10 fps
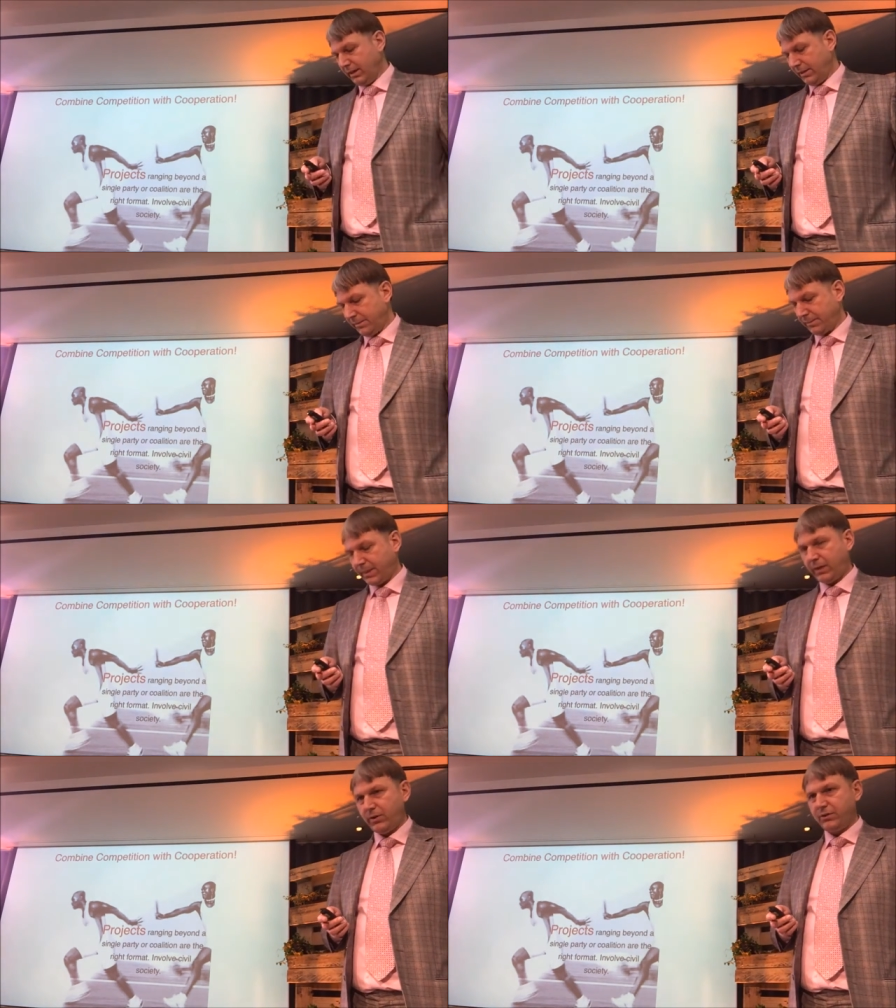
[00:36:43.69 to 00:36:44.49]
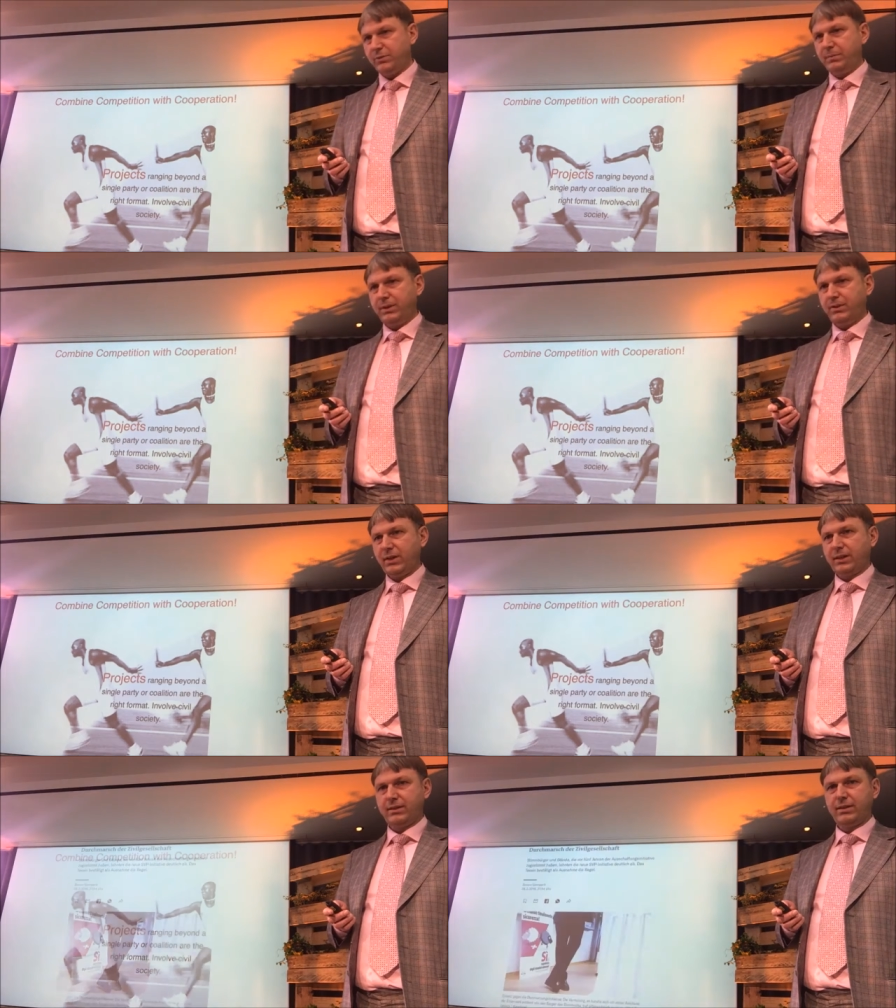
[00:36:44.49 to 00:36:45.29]
um, also
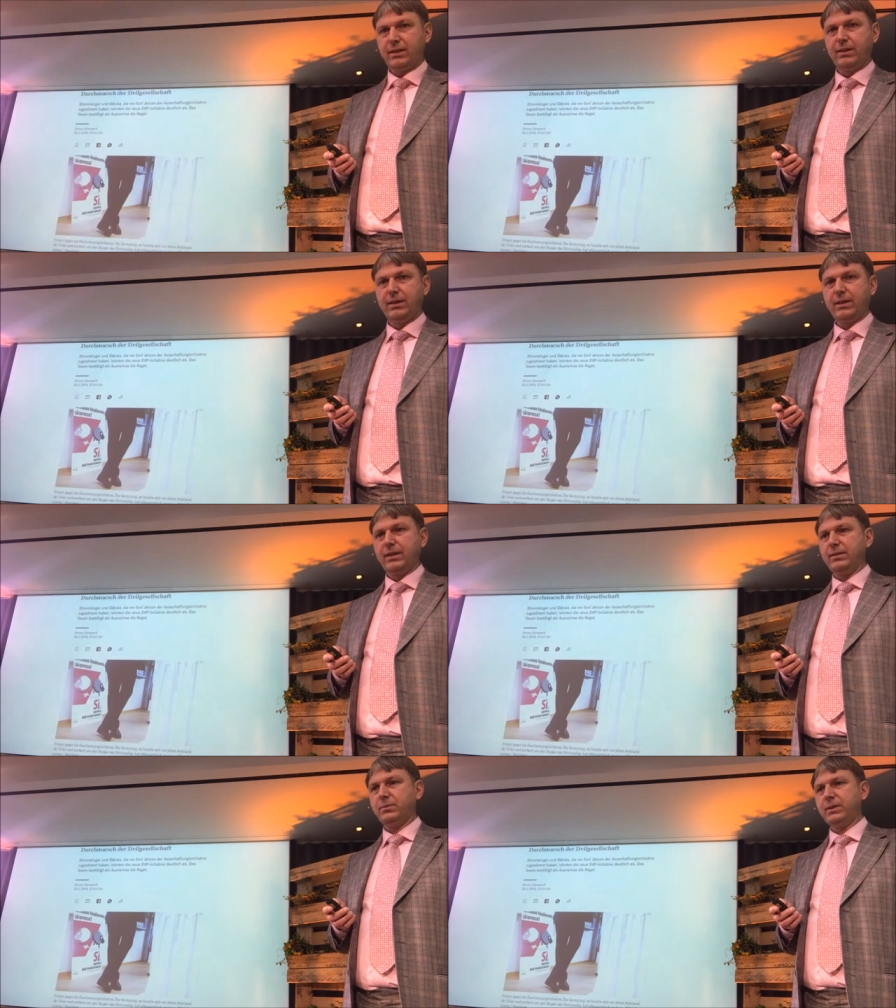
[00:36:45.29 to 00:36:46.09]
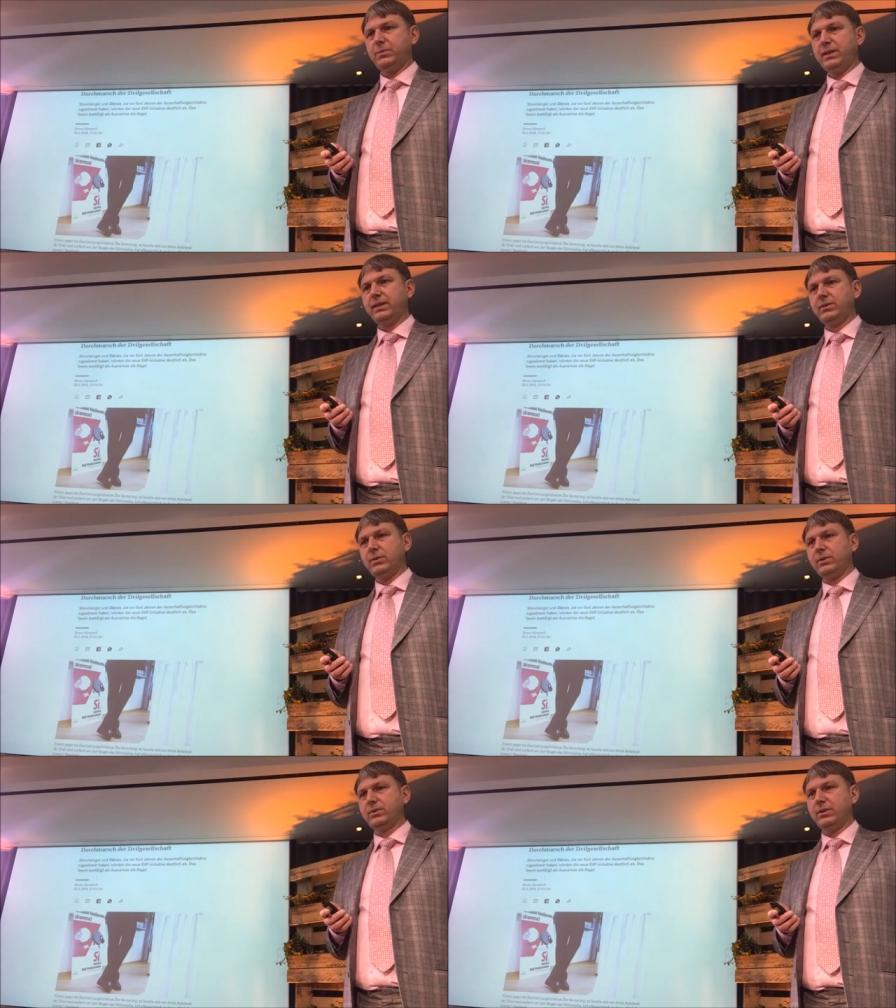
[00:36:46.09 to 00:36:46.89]
beyond what we
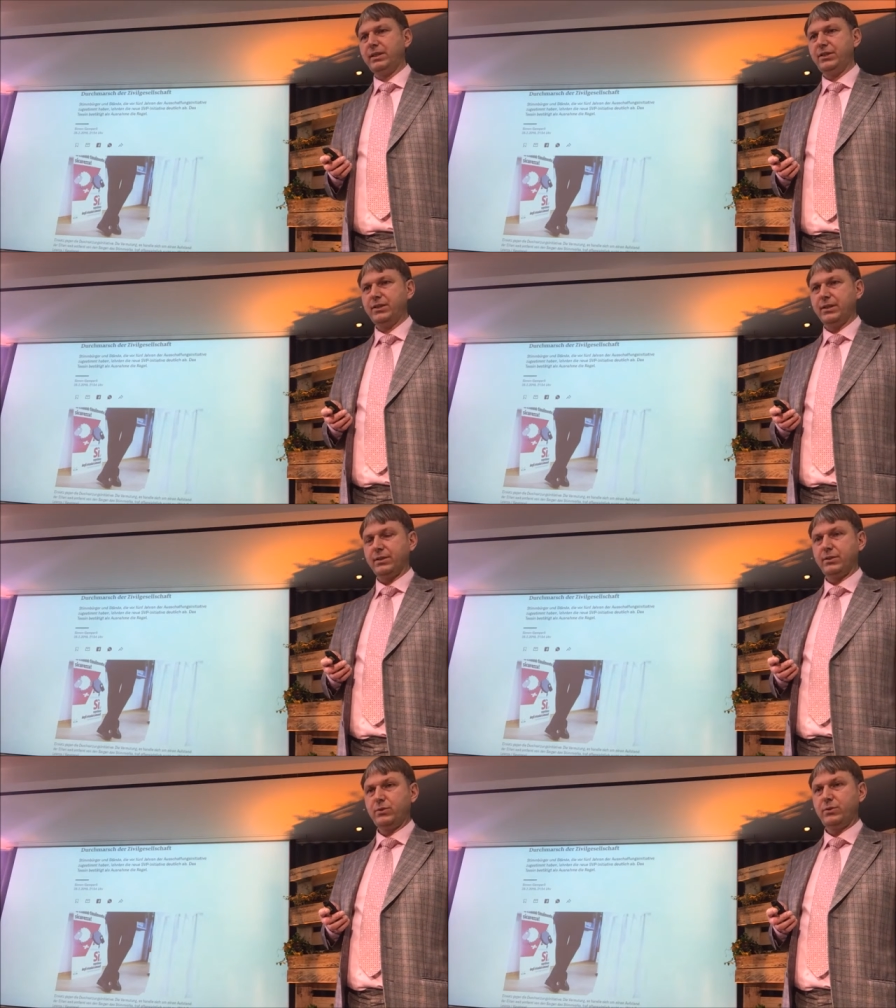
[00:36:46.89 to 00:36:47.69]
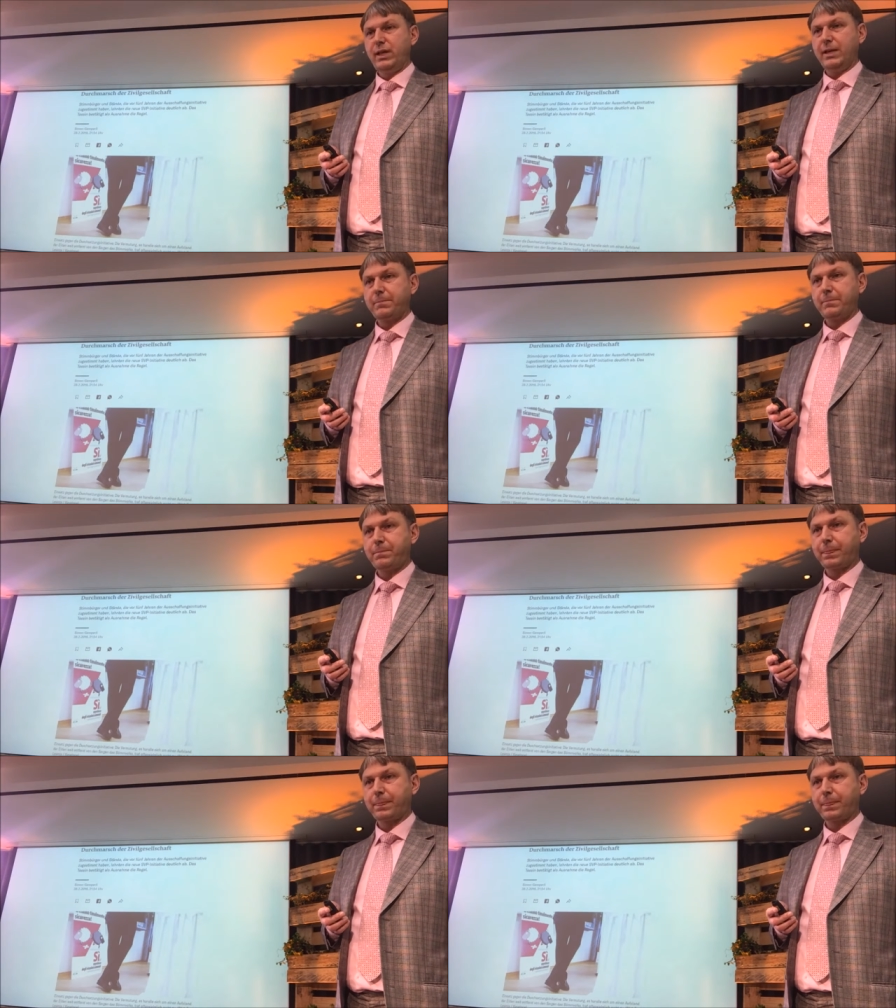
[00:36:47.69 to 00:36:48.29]
call coalitions today.